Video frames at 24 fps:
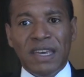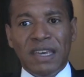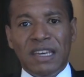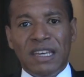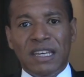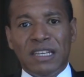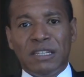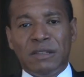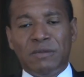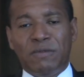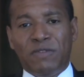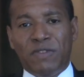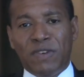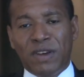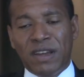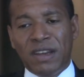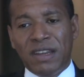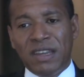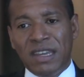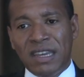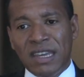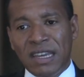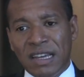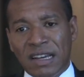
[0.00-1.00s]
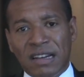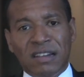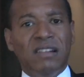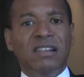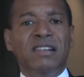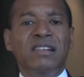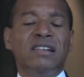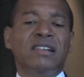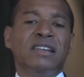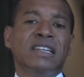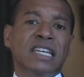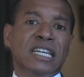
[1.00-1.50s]
is very
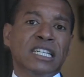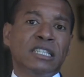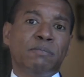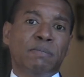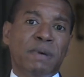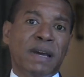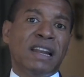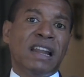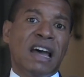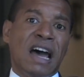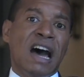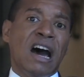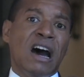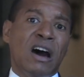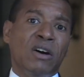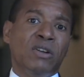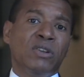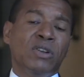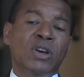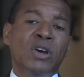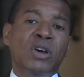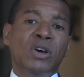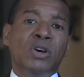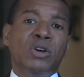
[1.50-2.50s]
clearly spelled out,